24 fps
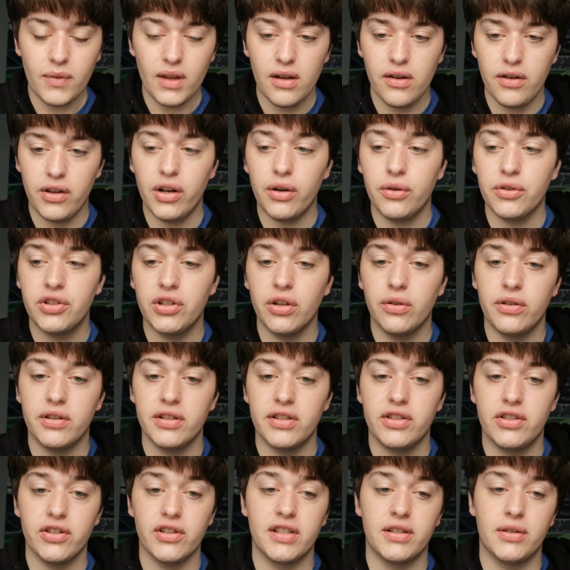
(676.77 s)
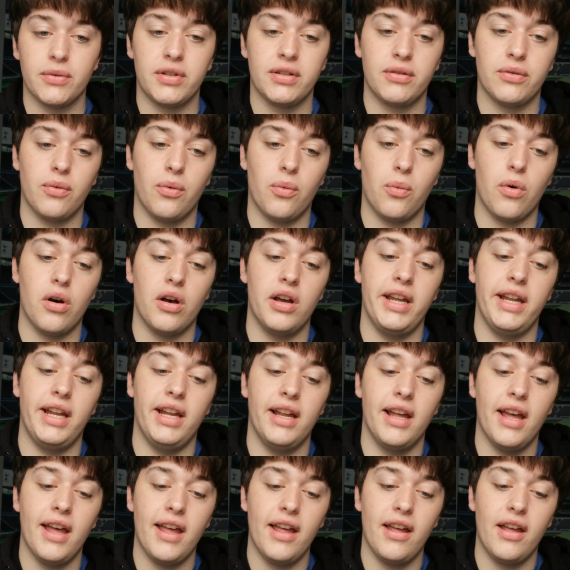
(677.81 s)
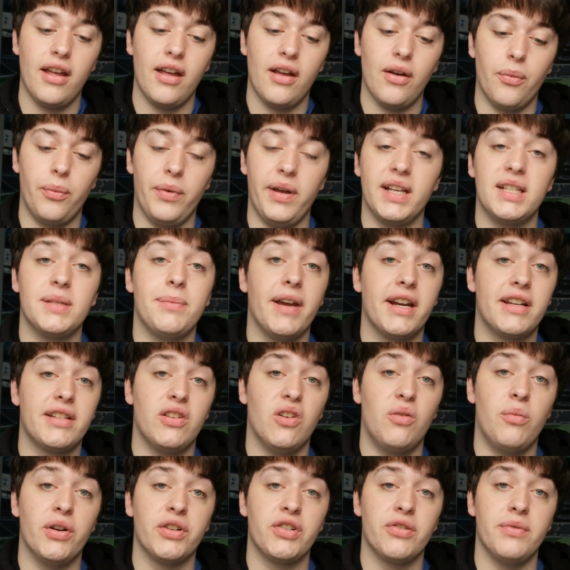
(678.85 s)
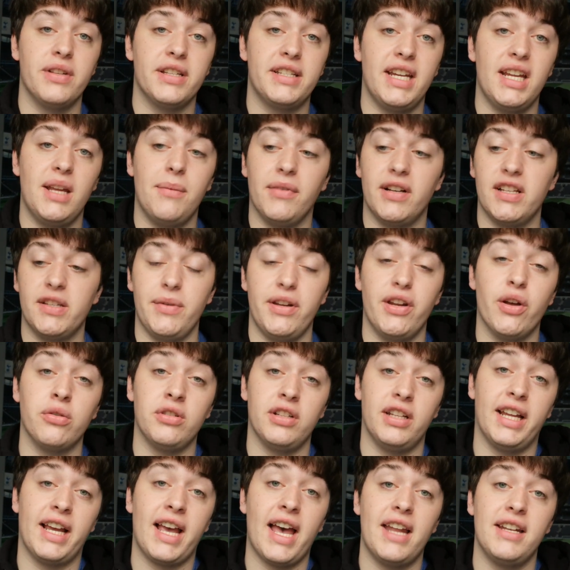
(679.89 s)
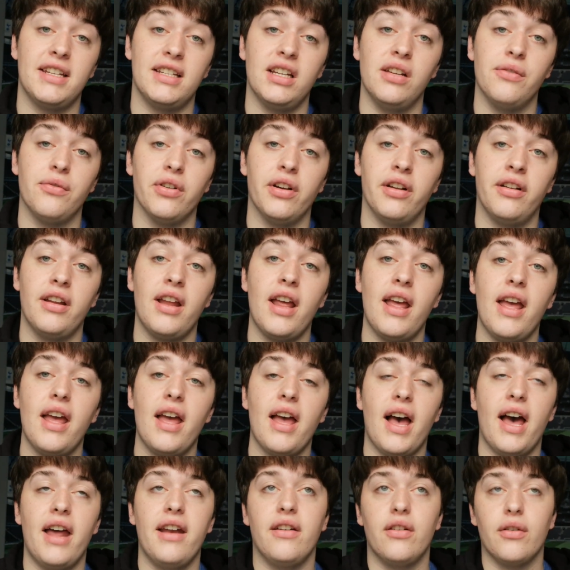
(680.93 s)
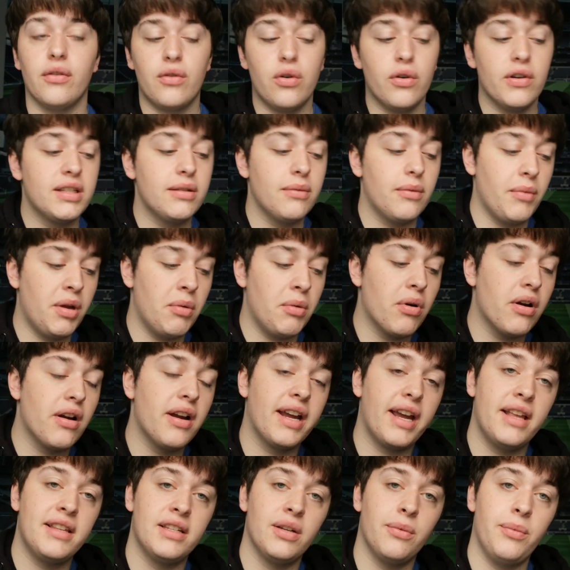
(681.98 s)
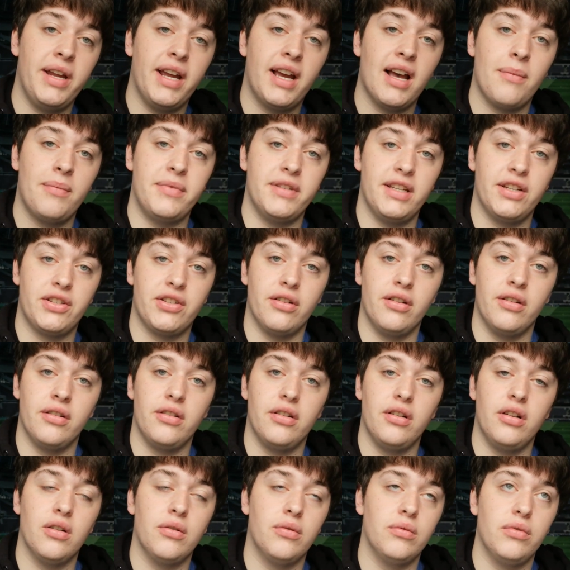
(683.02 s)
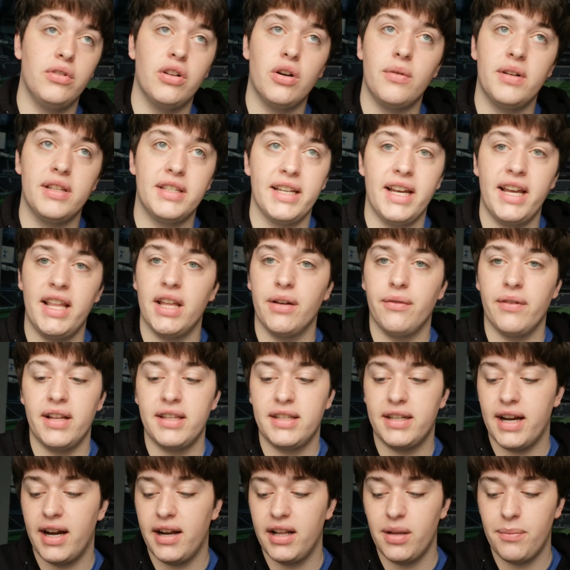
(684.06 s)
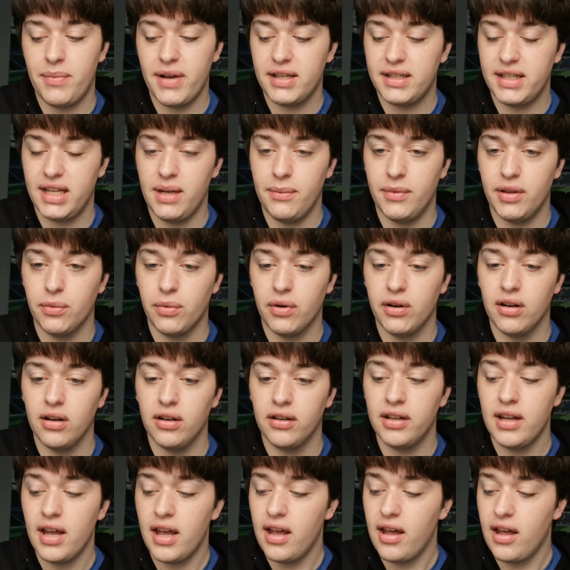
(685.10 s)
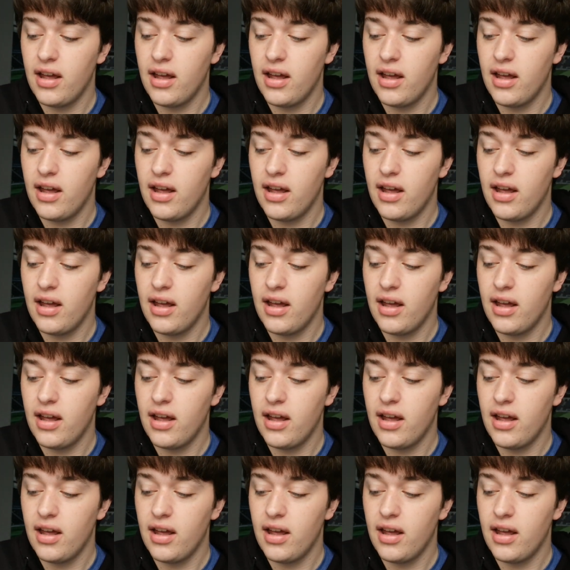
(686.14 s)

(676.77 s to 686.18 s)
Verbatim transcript: you know, showed us just why we expect so much from this team because we know that they can deliver it. And of course, we were against a weak opposition. You know, no one's saying that Red Star are the best team in the world